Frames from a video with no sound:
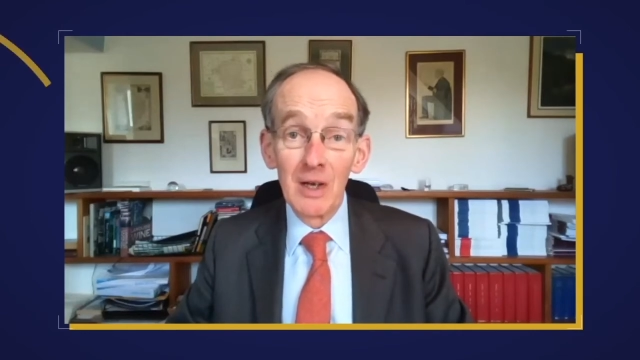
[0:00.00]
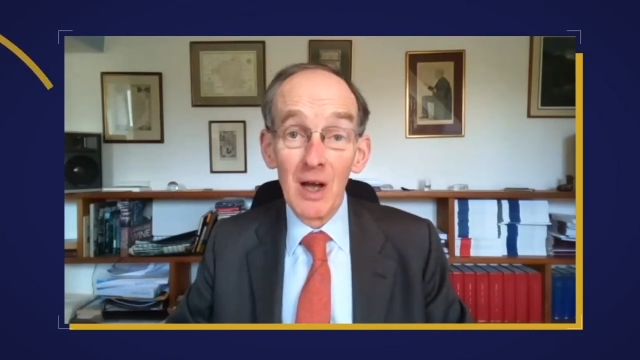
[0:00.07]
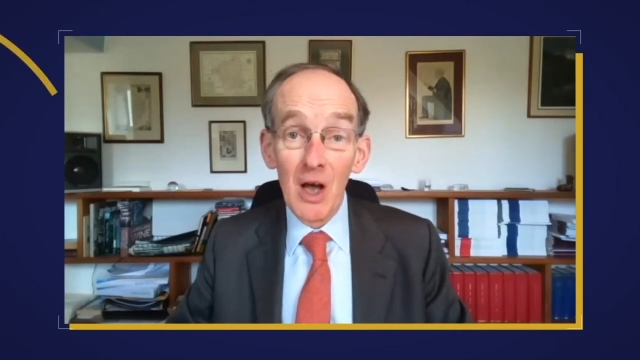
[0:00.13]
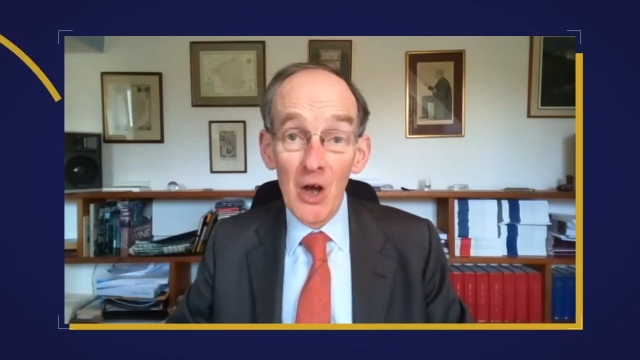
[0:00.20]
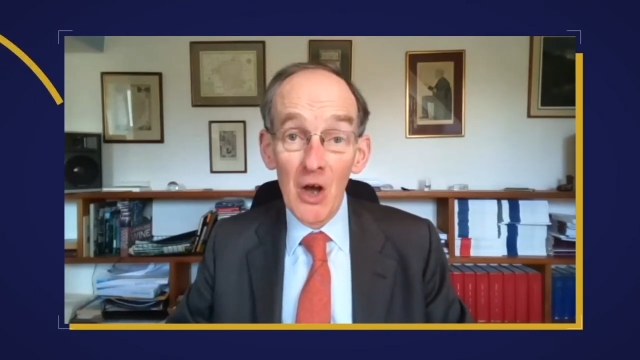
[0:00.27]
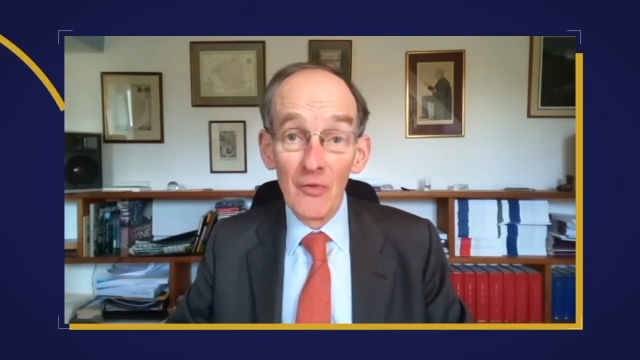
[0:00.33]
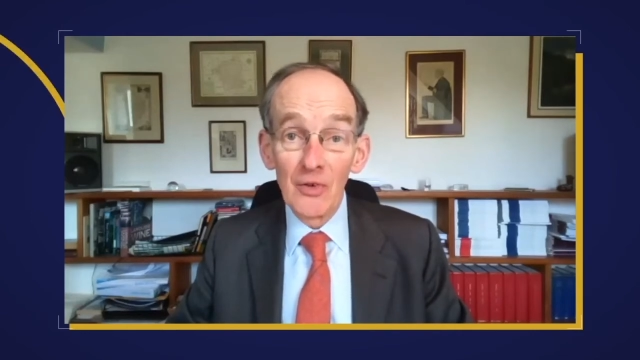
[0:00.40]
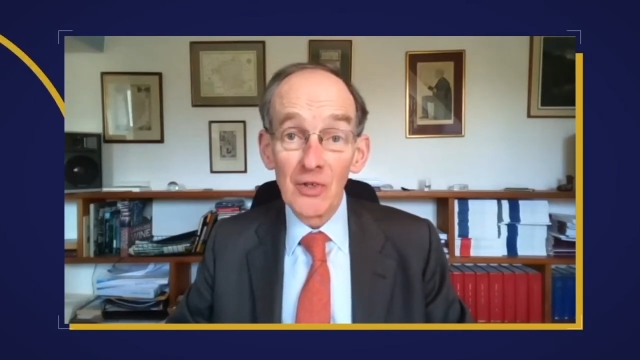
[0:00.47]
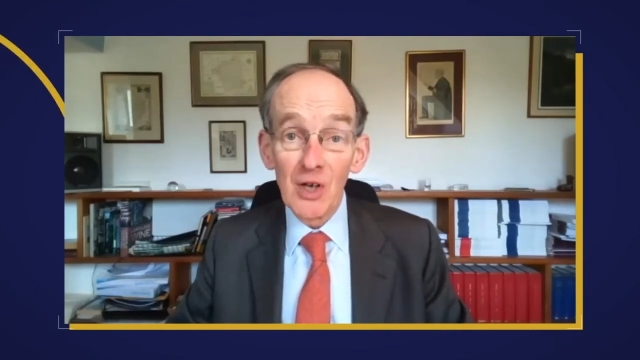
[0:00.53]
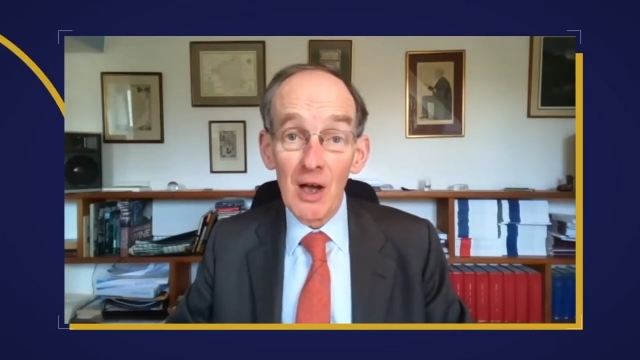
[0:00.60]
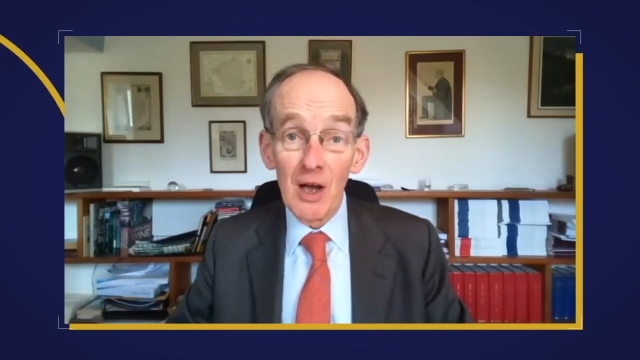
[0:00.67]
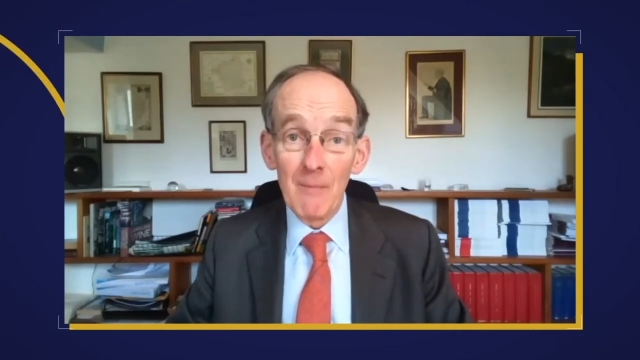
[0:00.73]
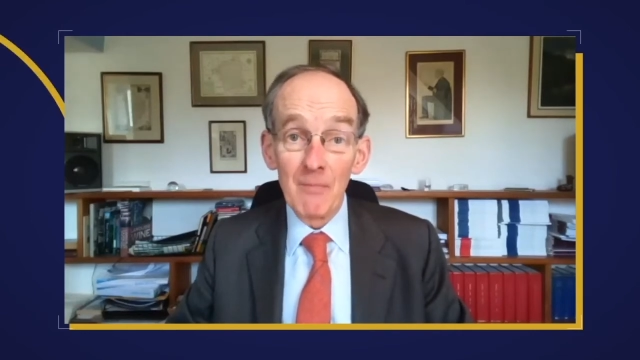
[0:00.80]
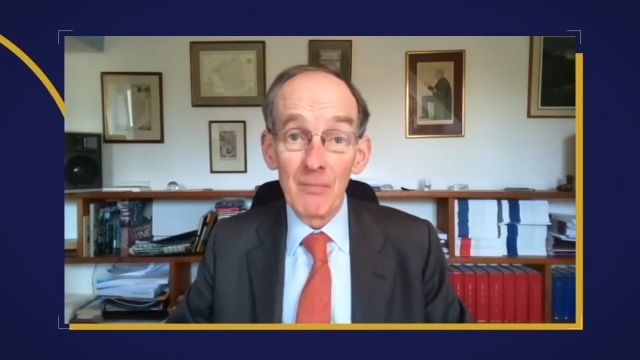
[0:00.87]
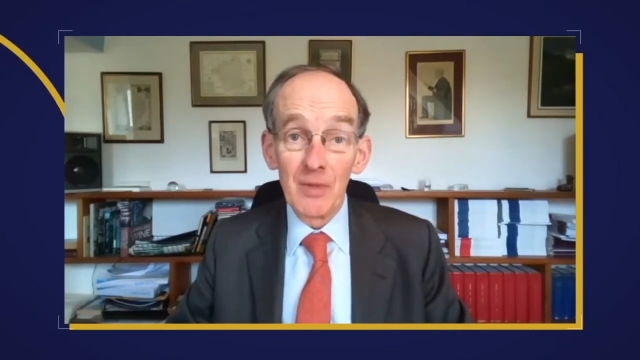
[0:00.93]
over
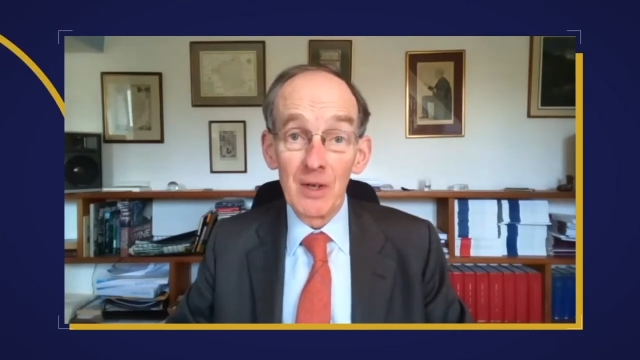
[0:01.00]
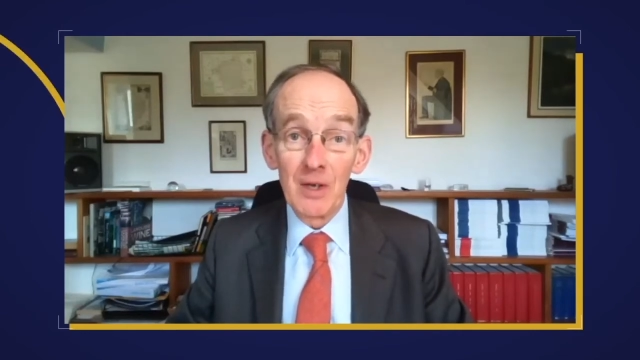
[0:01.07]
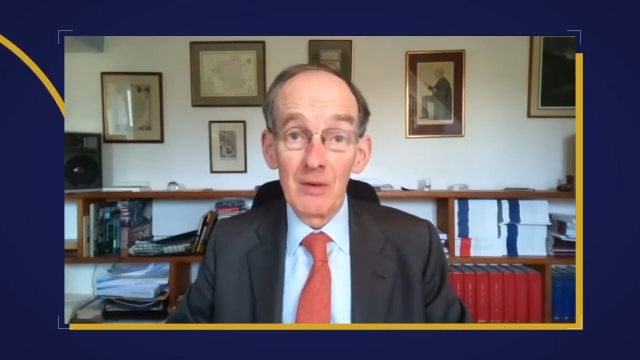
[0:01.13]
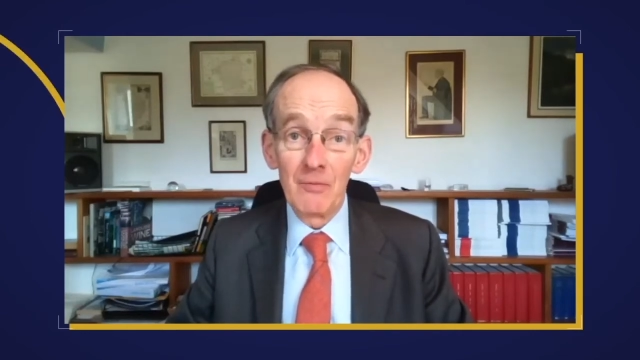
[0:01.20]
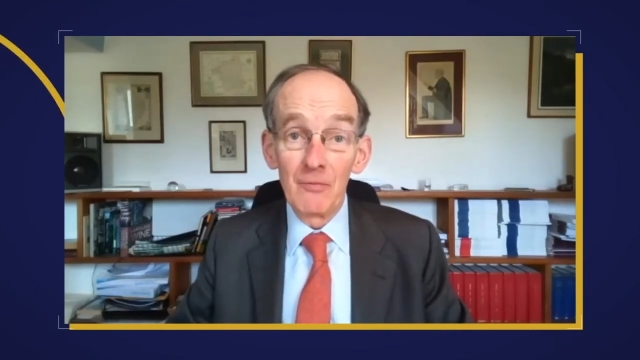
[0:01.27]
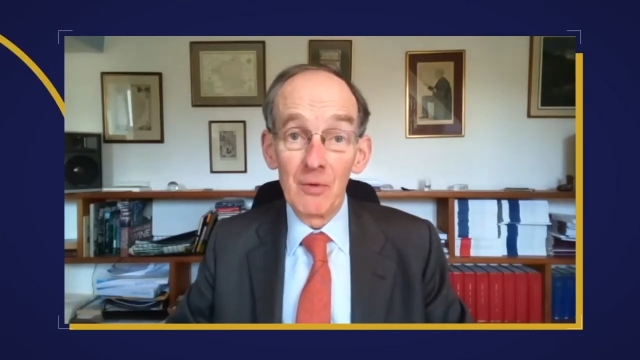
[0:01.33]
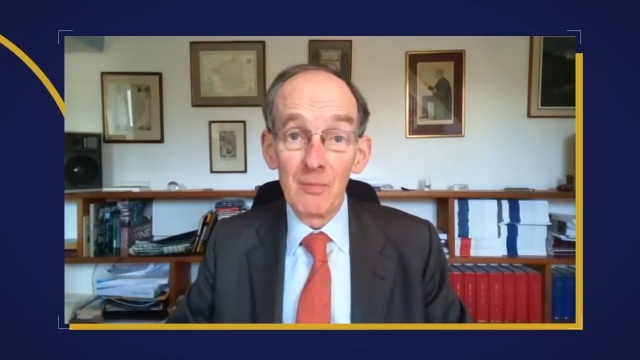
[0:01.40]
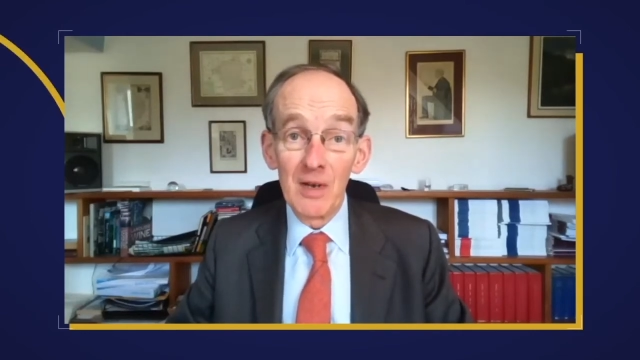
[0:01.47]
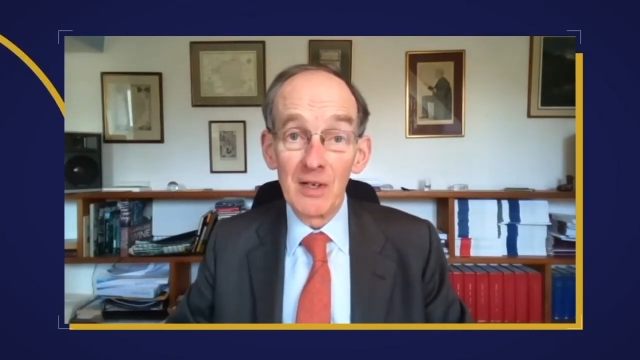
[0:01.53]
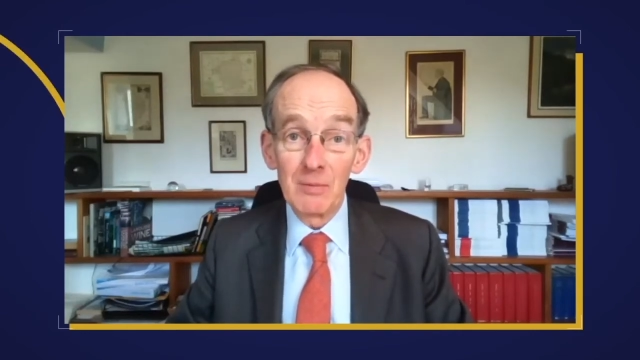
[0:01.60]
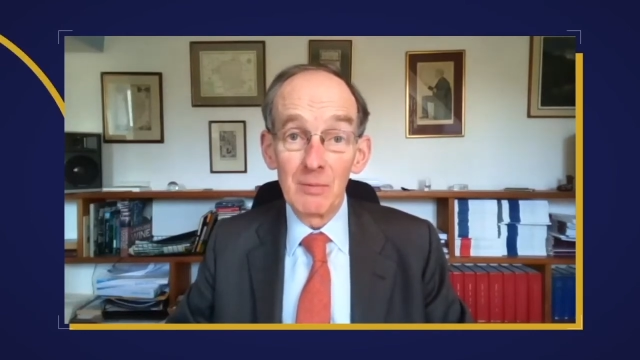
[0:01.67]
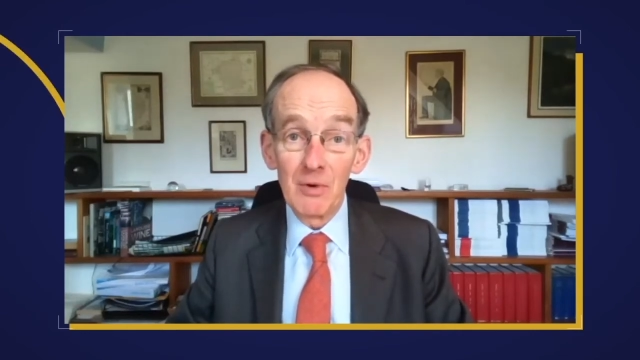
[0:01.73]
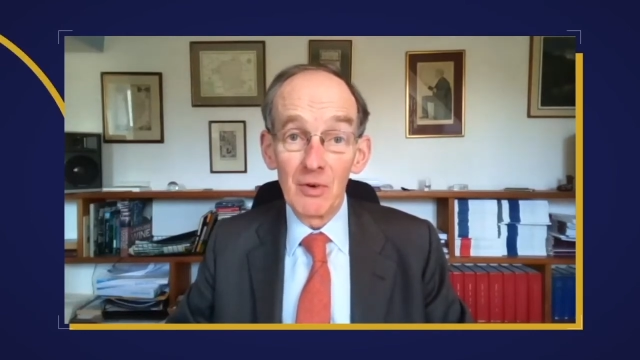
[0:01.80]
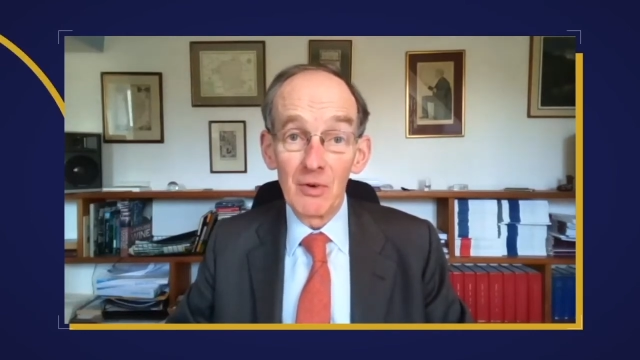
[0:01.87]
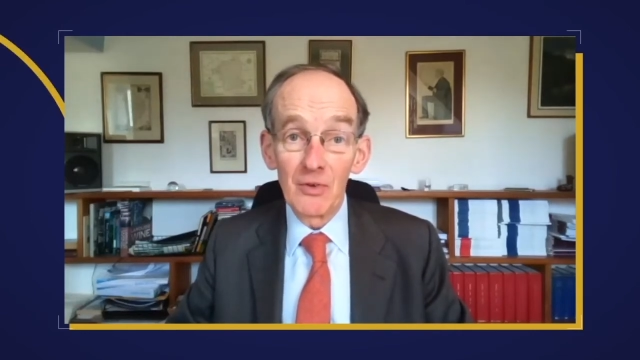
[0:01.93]
time from
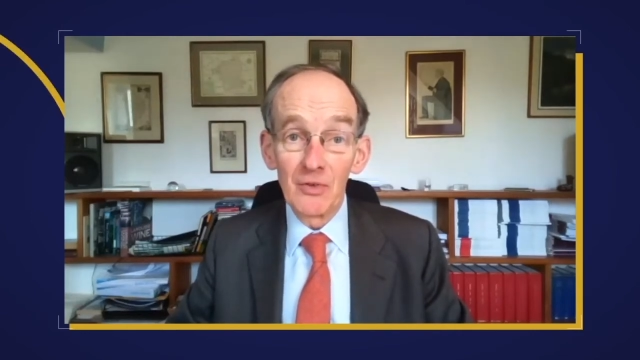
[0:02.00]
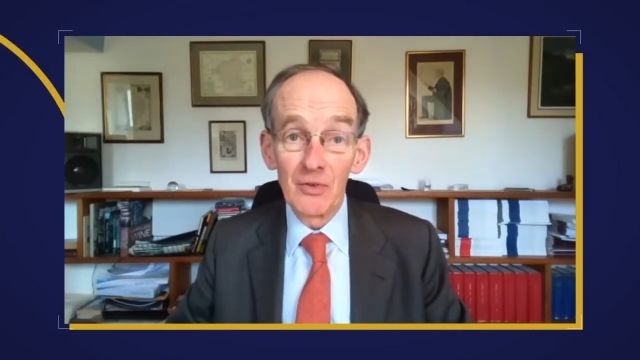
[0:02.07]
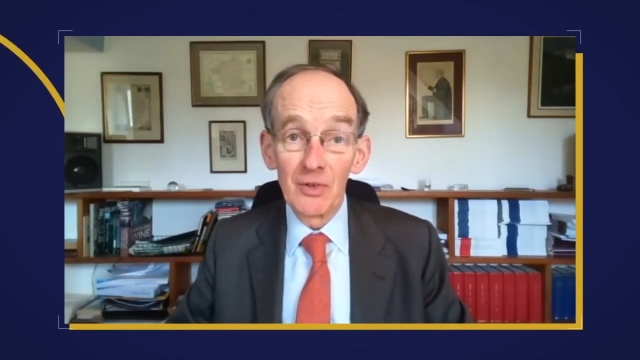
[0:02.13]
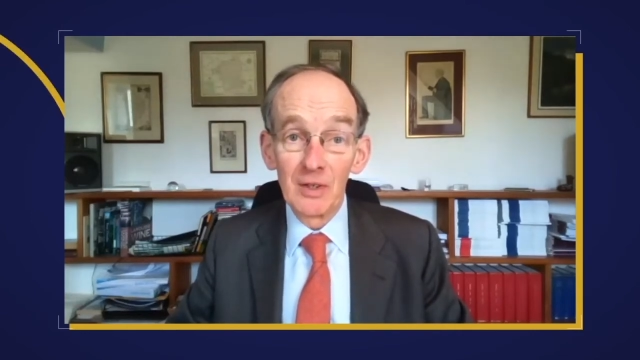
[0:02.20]
letterbox.